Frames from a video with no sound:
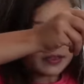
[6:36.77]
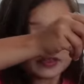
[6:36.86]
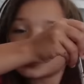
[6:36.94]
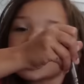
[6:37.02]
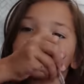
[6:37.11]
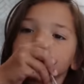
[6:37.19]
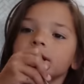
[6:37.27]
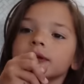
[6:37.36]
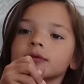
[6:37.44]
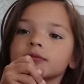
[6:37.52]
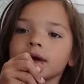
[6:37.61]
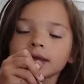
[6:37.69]
I think I'm
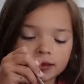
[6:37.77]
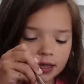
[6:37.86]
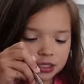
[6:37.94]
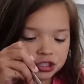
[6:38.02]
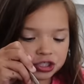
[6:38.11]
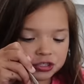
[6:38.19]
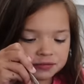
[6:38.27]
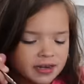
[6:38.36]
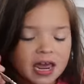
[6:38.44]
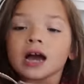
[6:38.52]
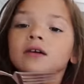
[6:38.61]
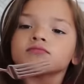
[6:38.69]
done with my lunch.
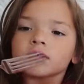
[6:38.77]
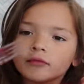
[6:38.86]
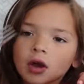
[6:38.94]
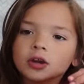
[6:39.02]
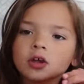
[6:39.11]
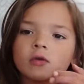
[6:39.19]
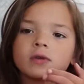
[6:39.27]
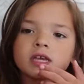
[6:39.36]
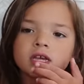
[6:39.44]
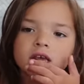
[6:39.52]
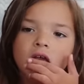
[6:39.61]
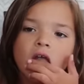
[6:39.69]
Now, I've got to go
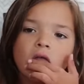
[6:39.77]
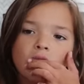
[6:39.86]
eat.